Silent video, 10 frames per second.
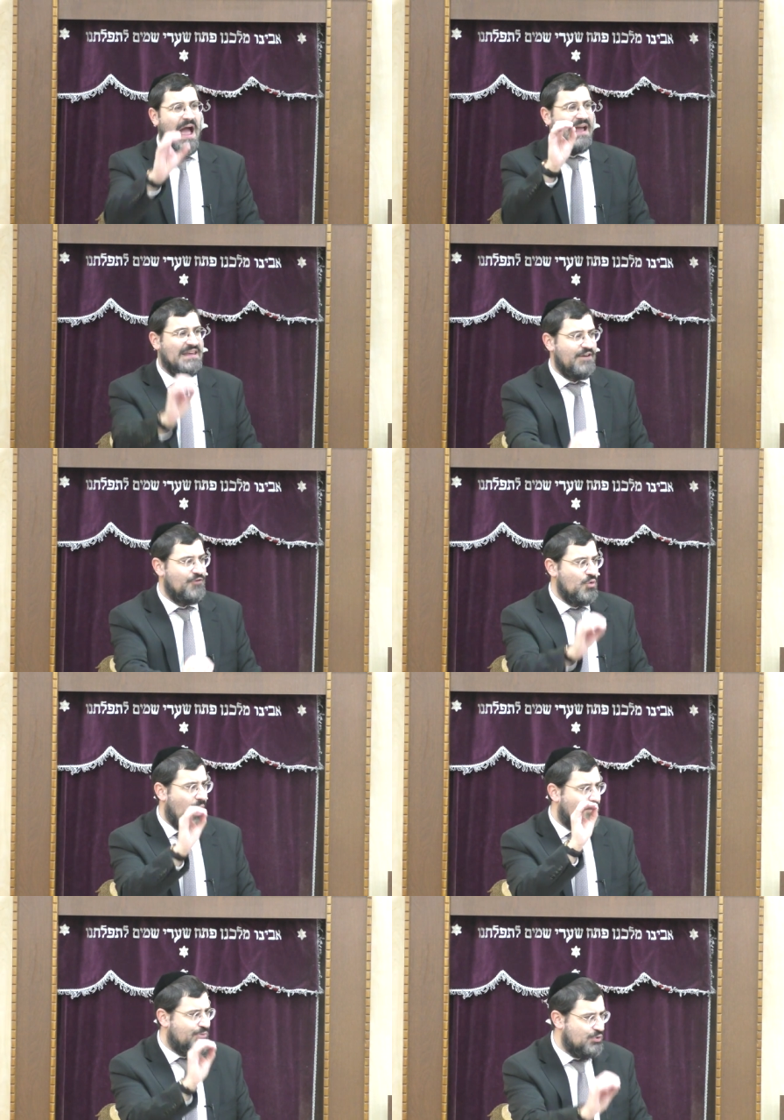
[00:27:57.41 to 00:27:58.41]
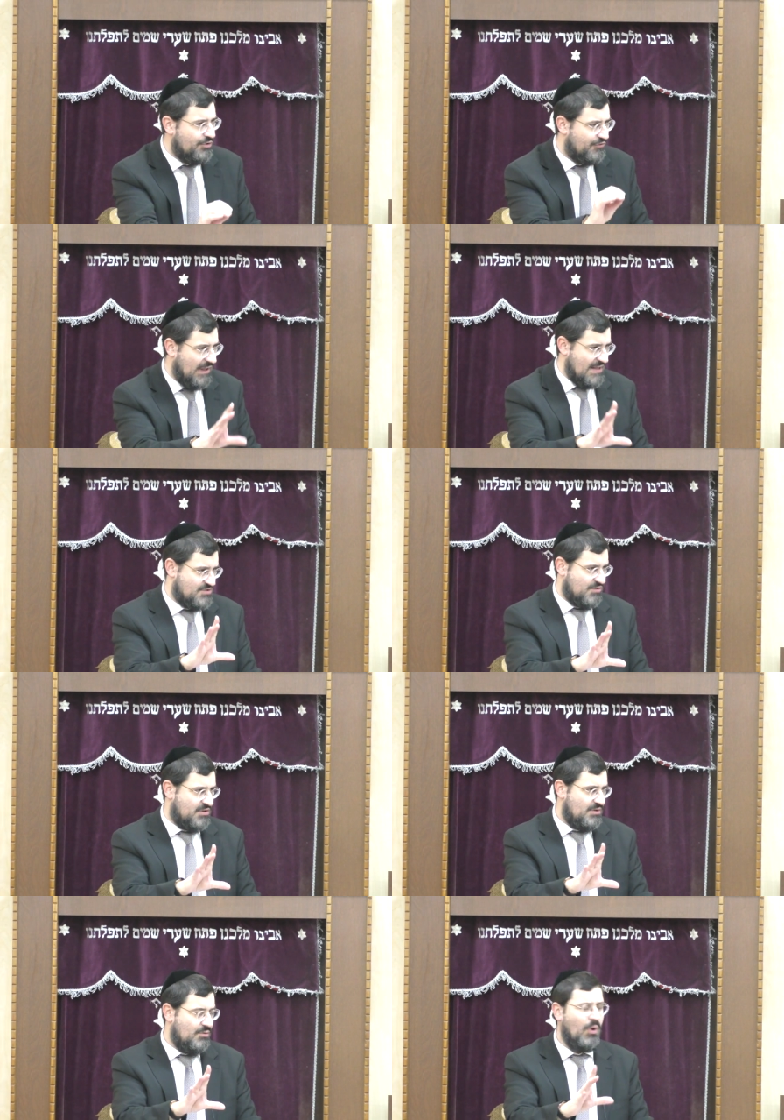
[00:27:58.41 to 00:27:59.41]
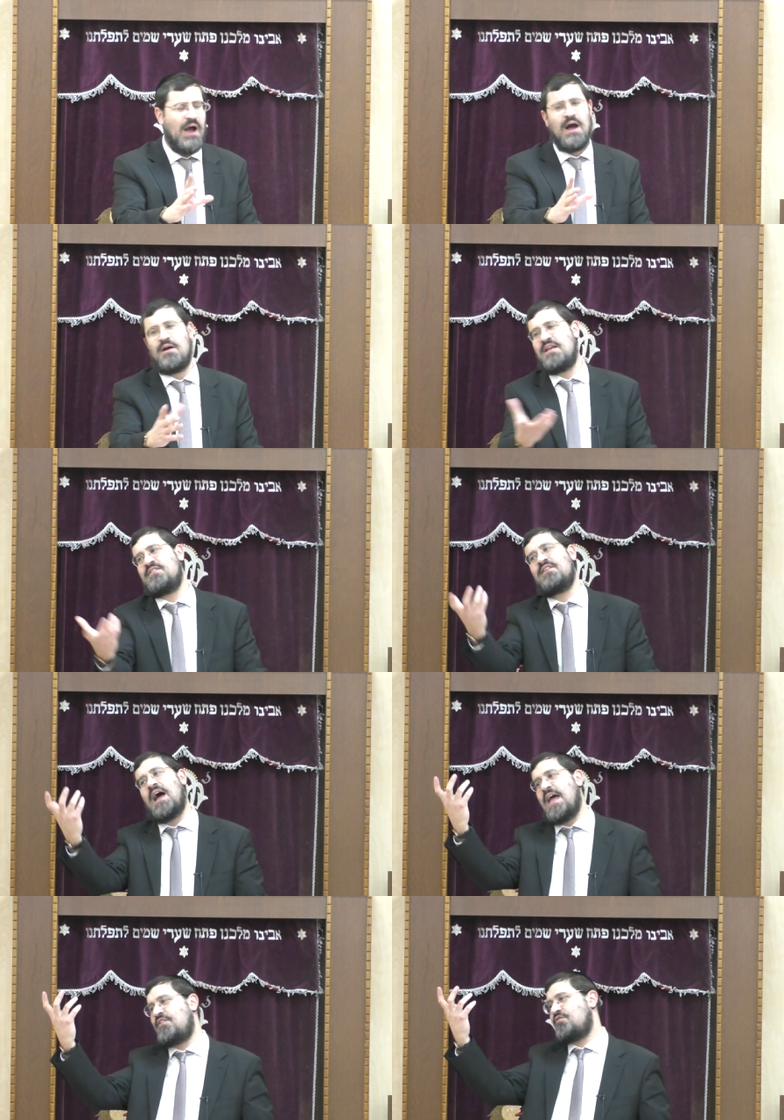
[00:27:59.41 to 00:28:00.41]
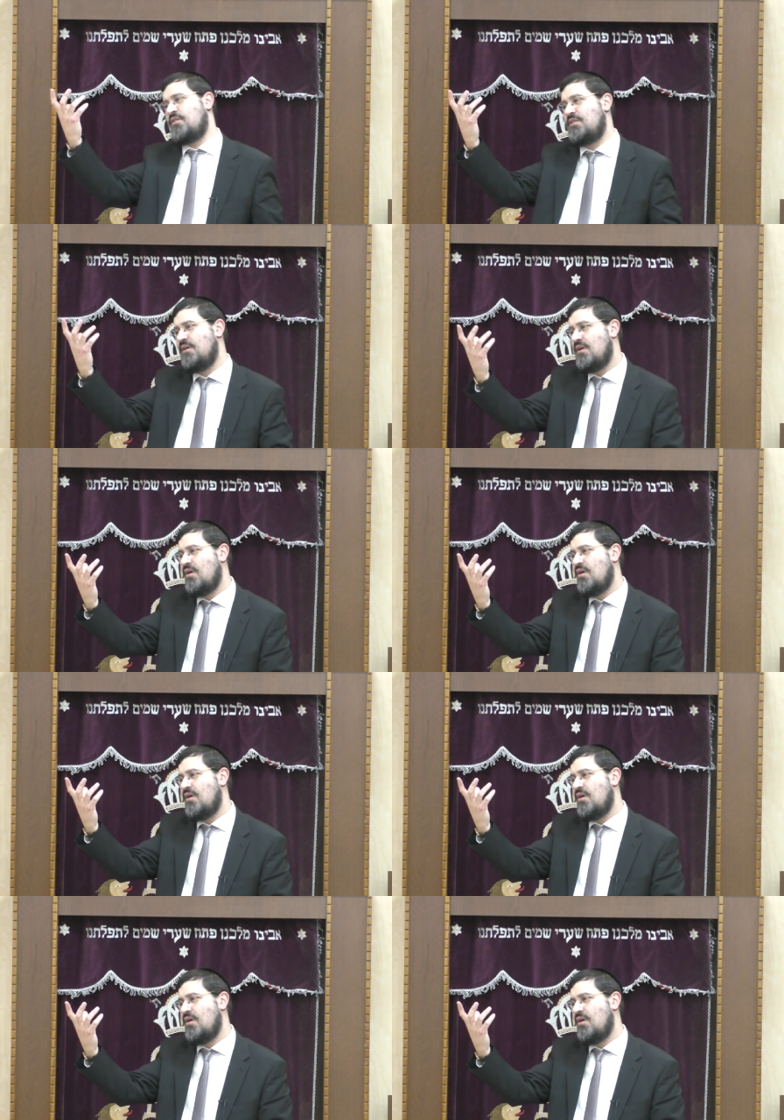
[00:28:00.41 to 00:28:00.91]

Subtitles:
I give you a beautiful esrog. Wow, za esrog.